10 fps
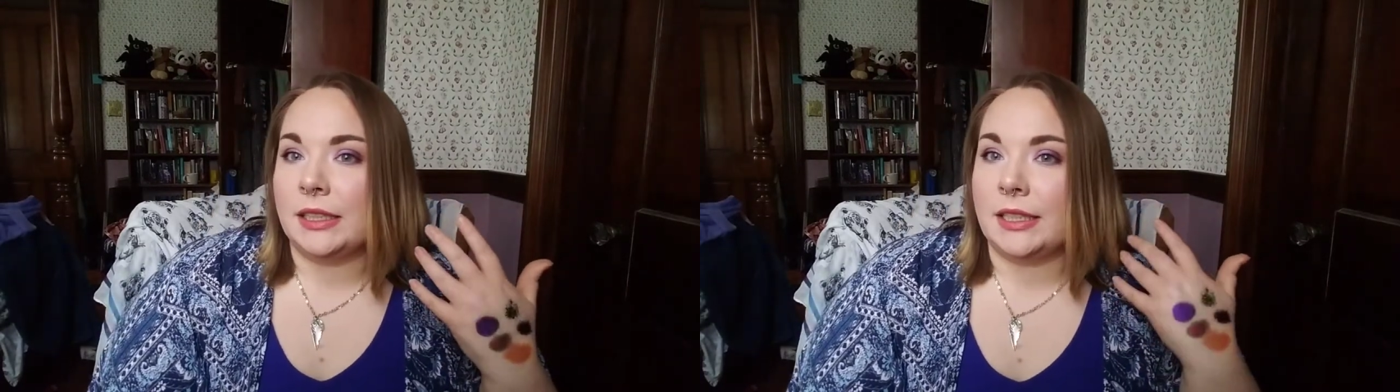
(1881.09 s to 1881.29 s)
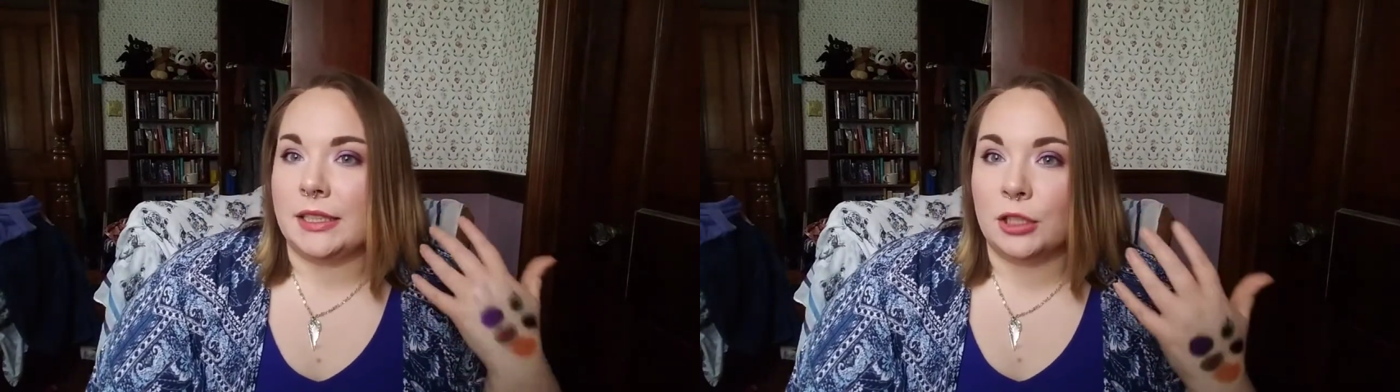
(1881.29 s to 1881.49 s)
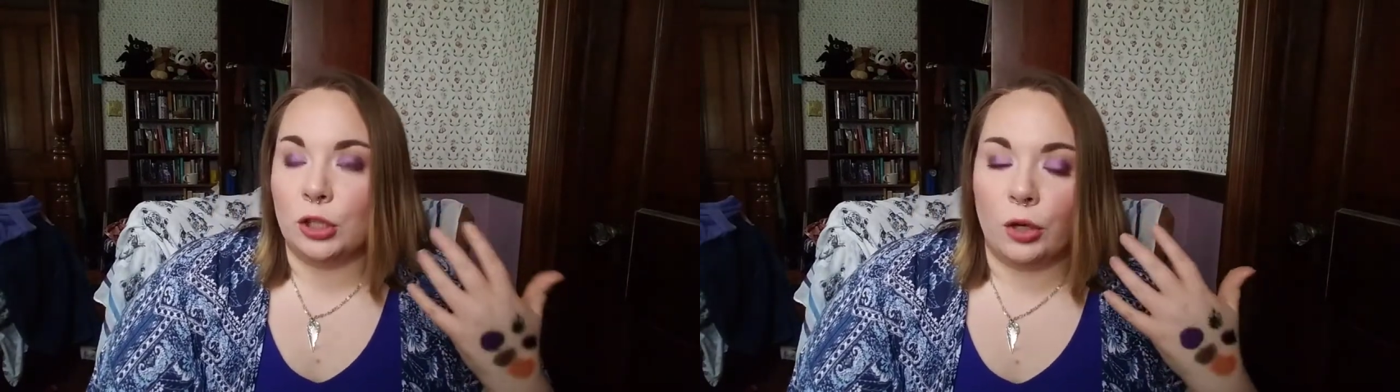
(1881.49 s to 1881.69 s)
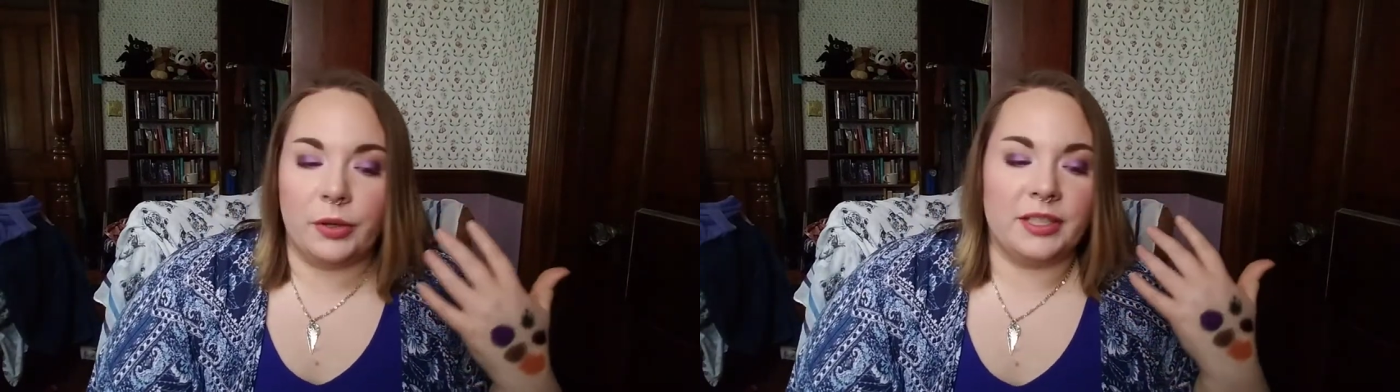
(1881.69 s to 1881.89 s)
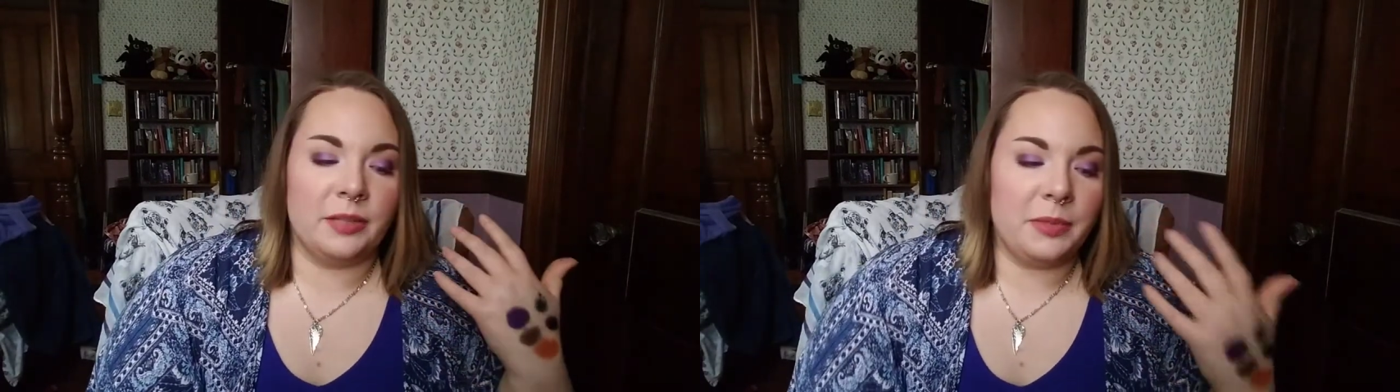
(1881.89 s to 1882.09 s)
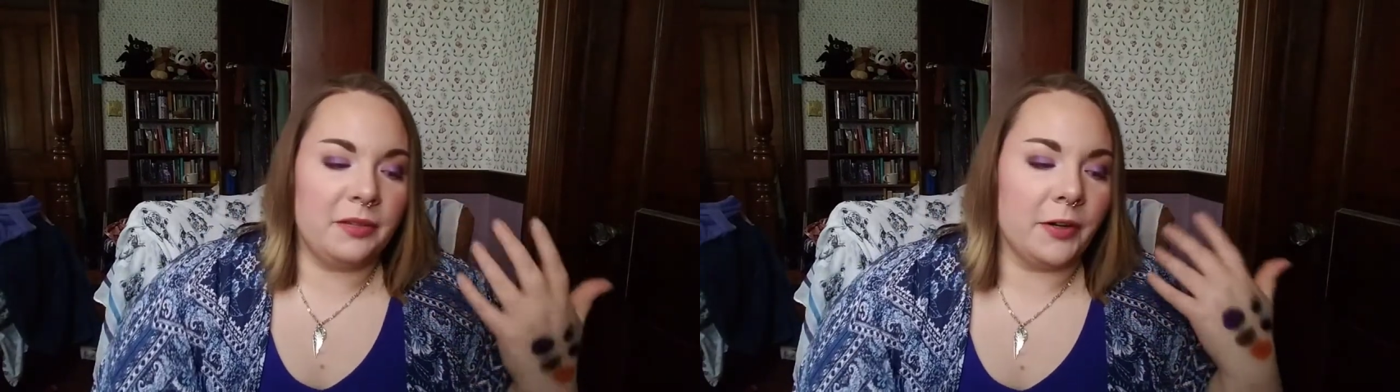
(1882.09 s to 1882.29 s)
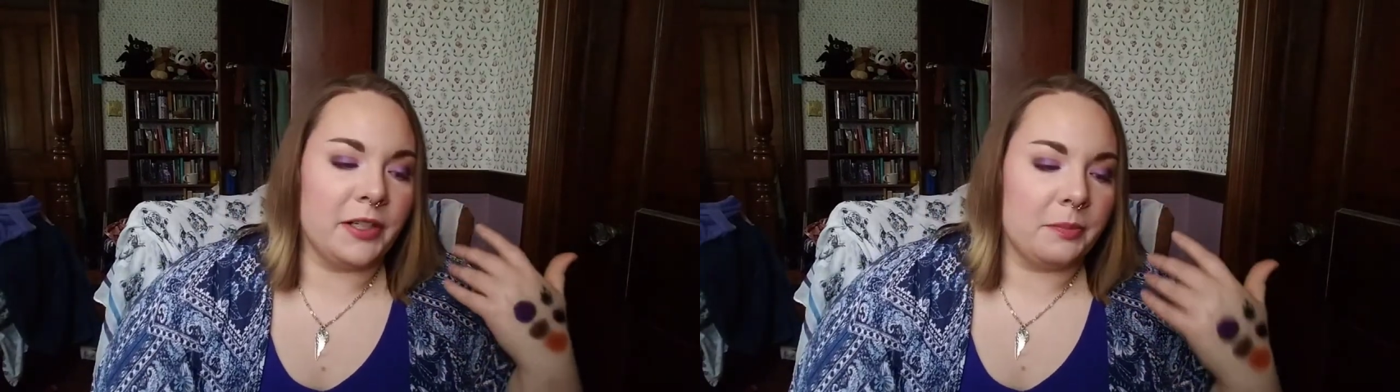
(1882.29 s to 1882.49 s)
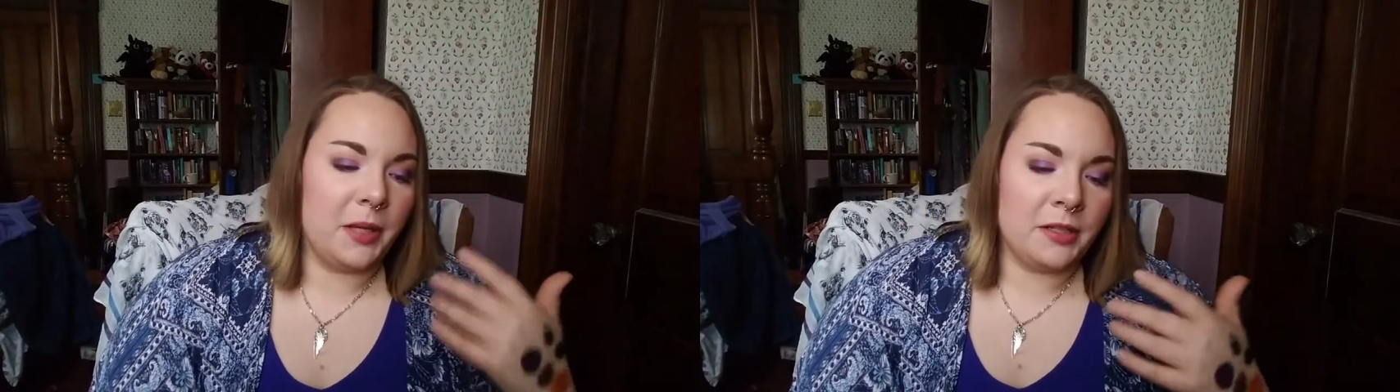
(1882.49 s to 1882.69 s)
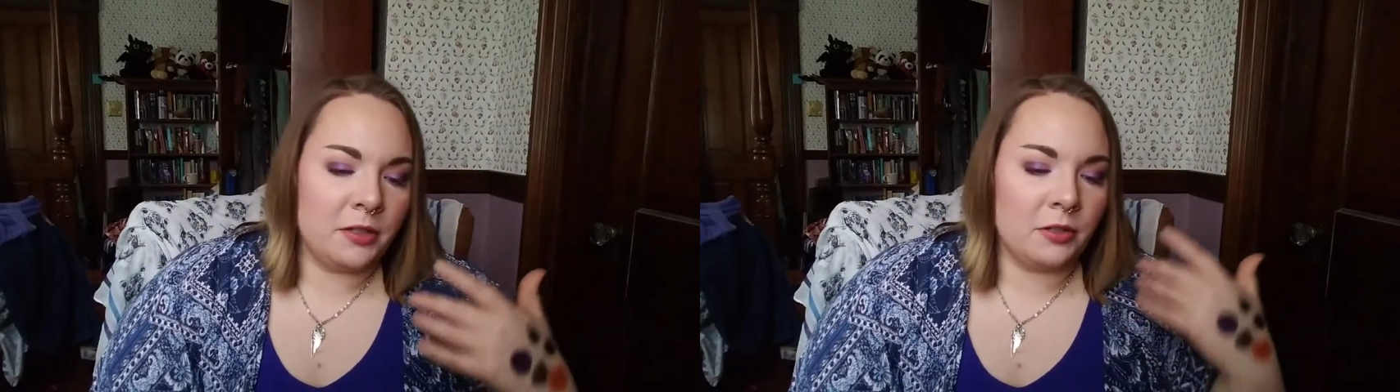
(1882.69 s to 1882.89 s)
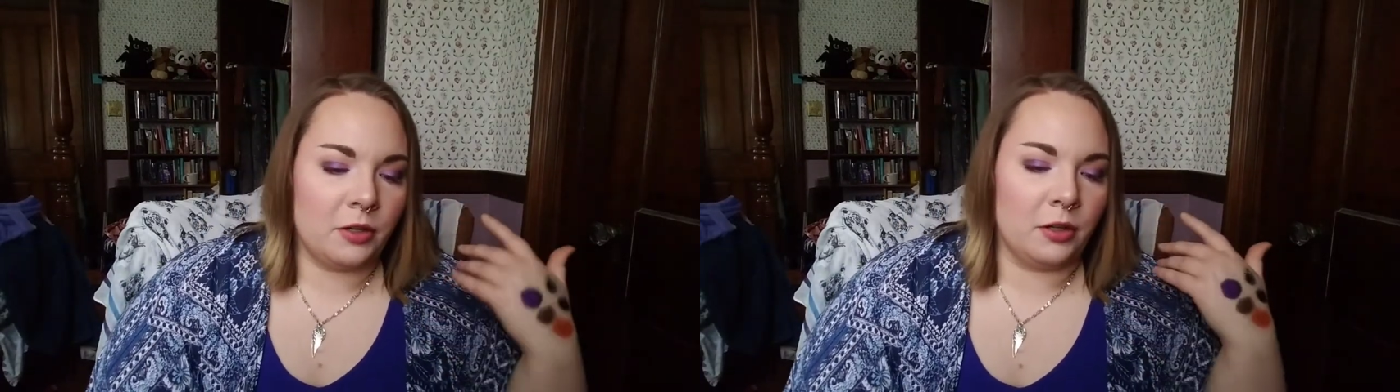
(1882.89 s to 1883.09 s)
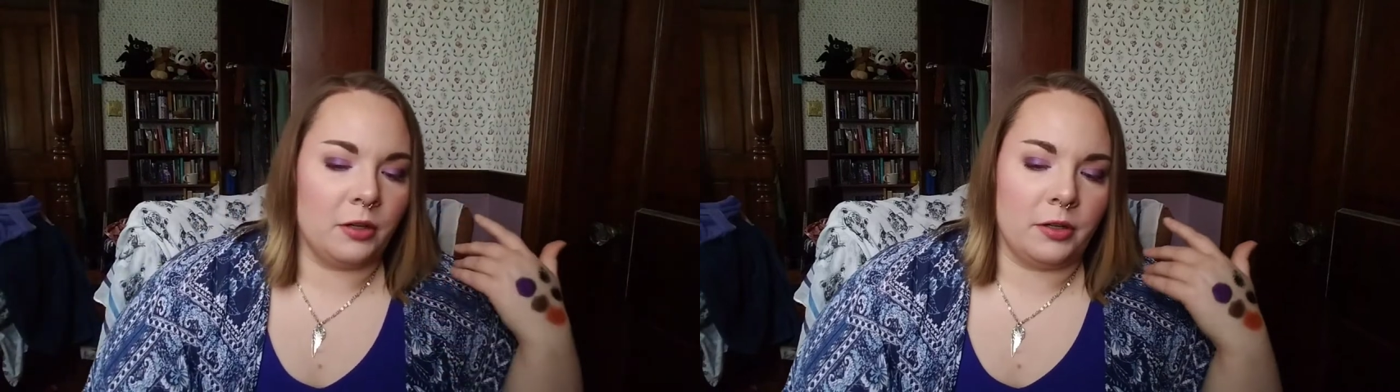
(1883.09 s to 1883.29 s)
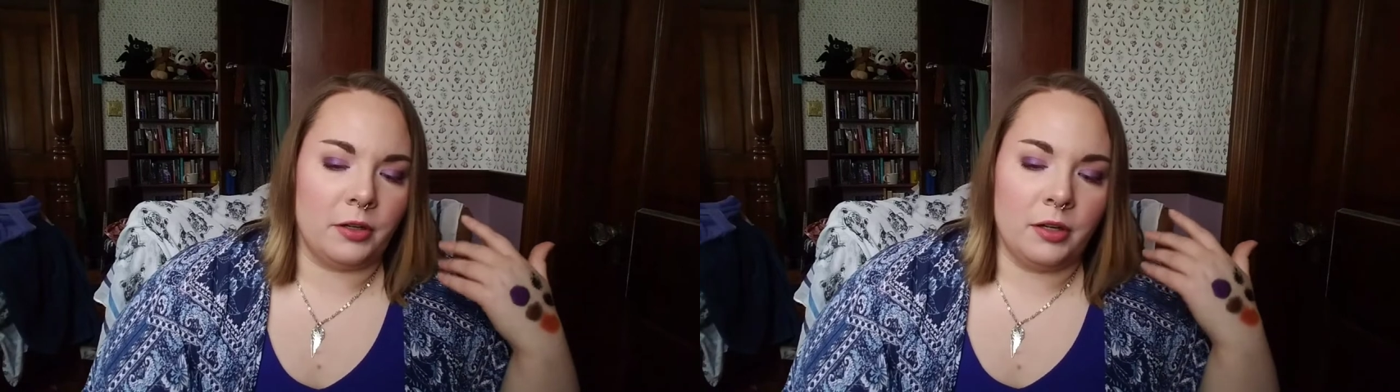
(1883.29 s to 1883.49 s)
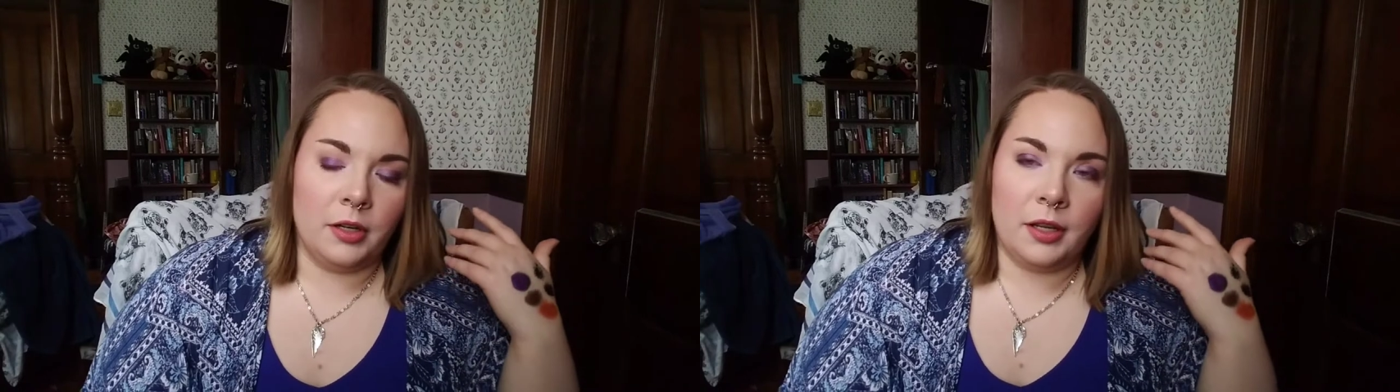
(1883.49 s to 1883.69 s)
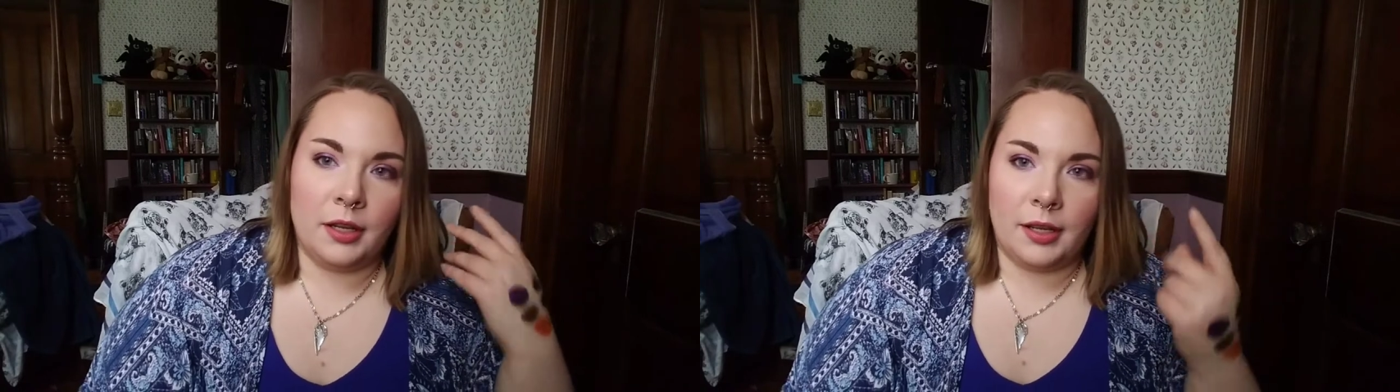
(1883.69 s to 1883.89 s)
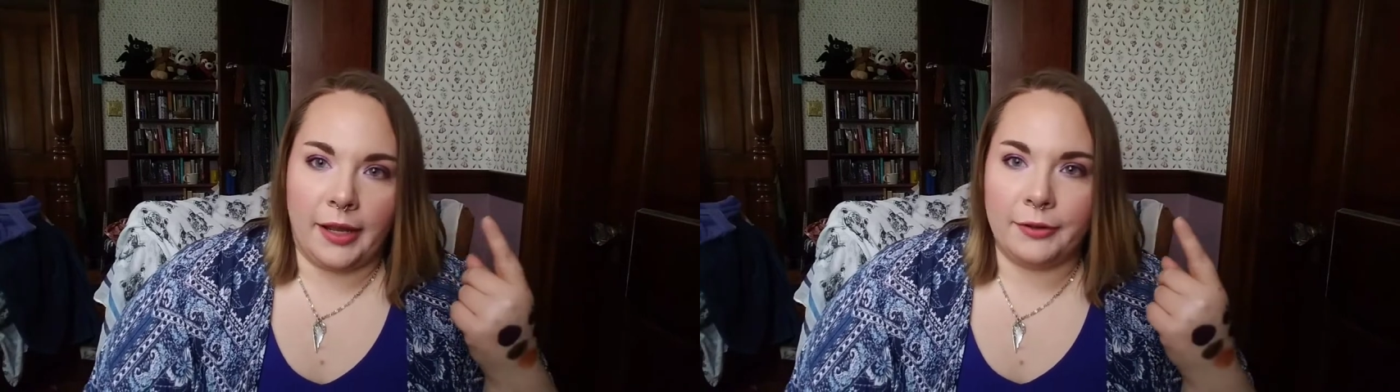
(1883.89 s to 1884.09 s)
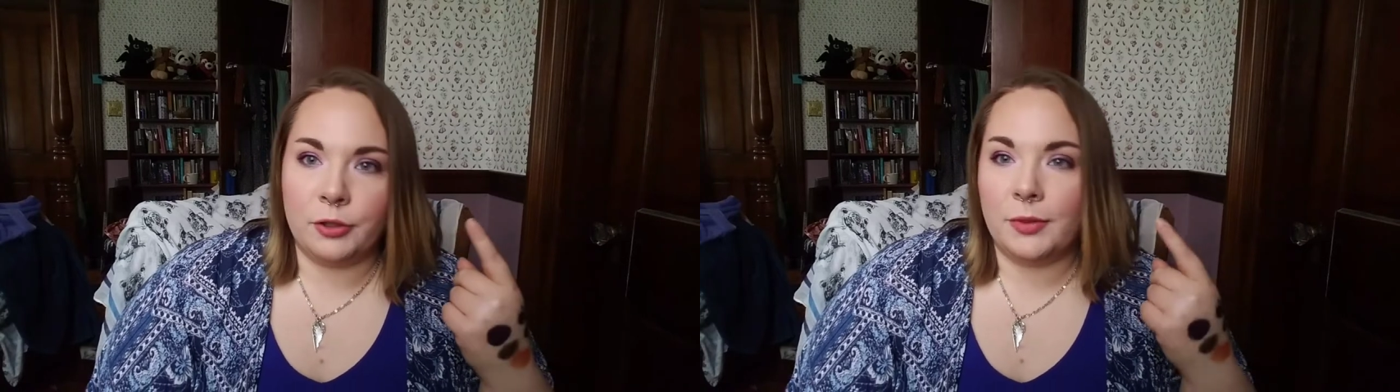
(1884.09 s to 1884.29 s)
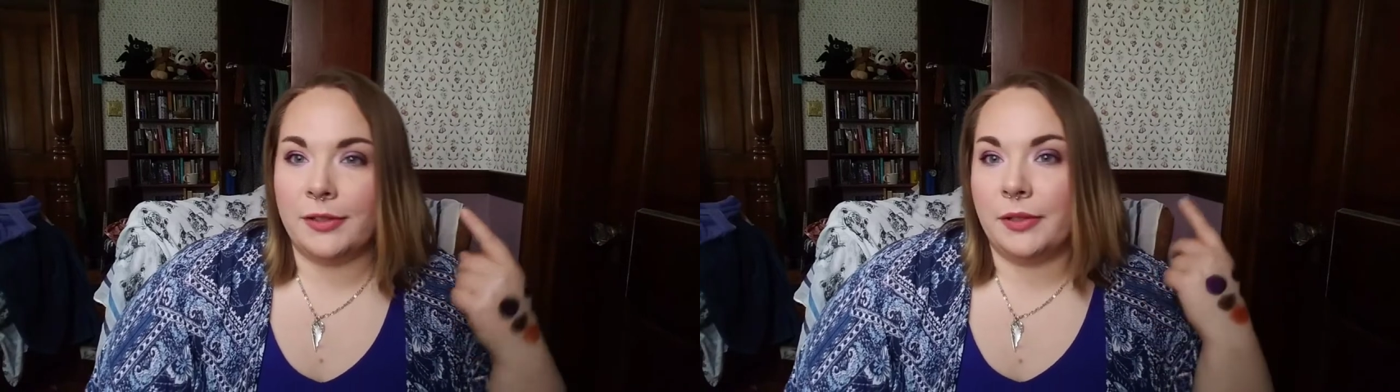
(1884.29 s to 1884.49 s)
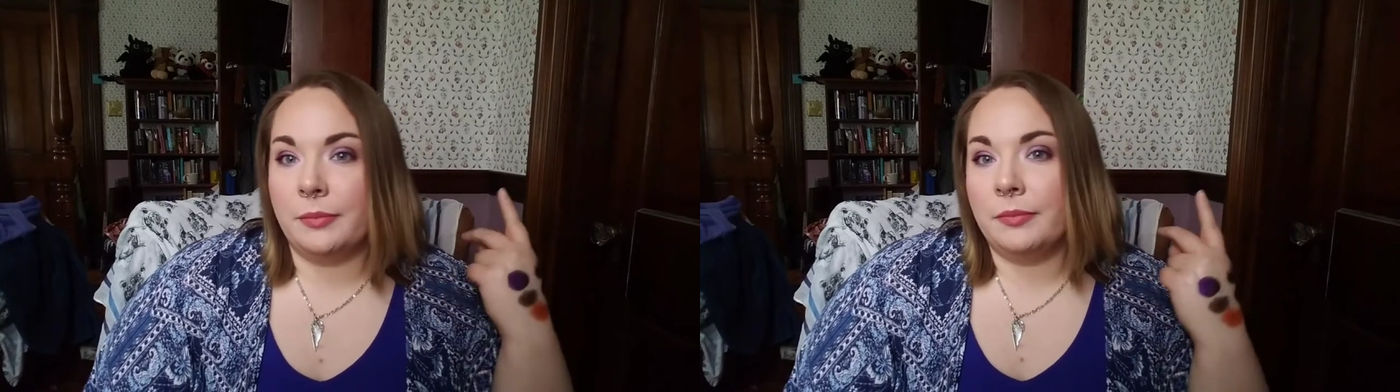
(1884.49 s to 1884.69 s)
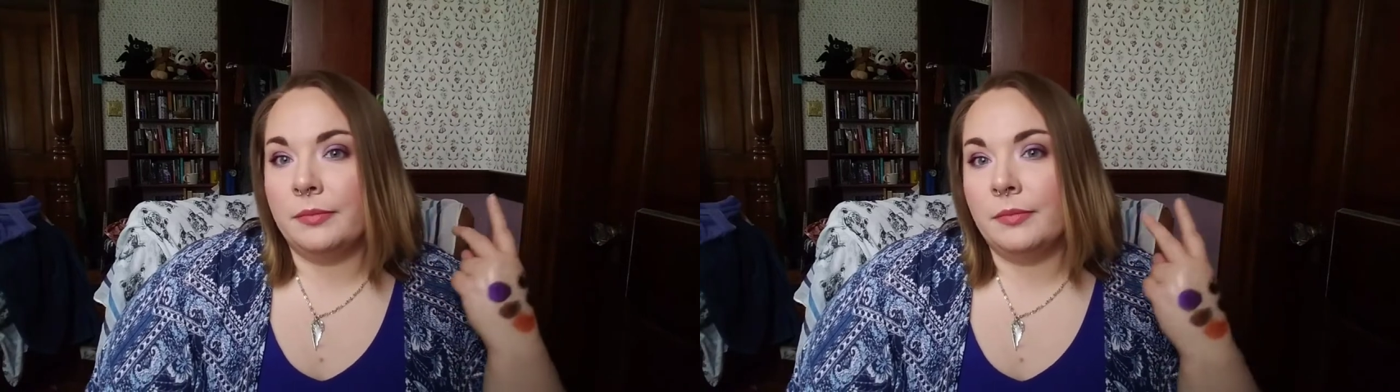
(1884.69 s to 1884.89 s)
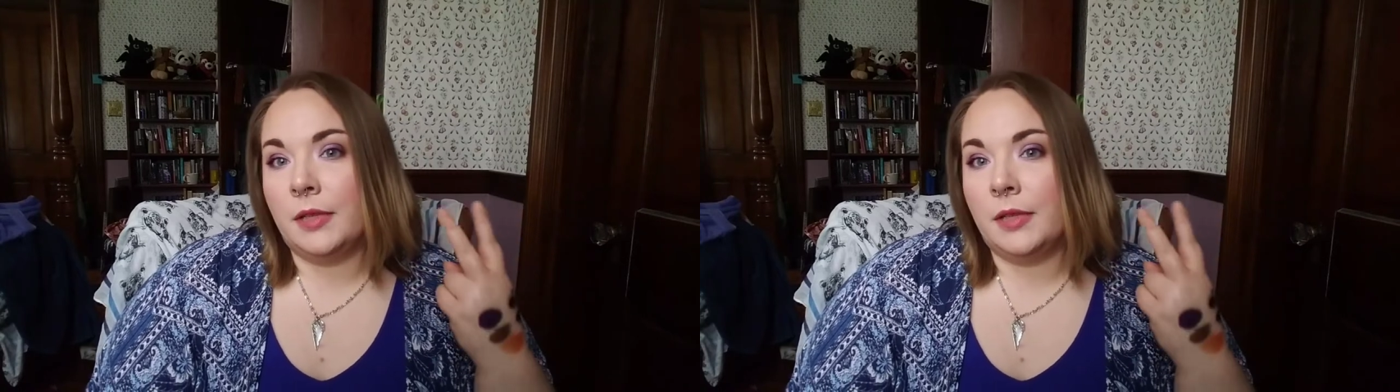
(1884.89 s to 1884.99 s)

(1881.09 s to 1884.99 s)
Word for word: It's going to be very dependent on how you wear them,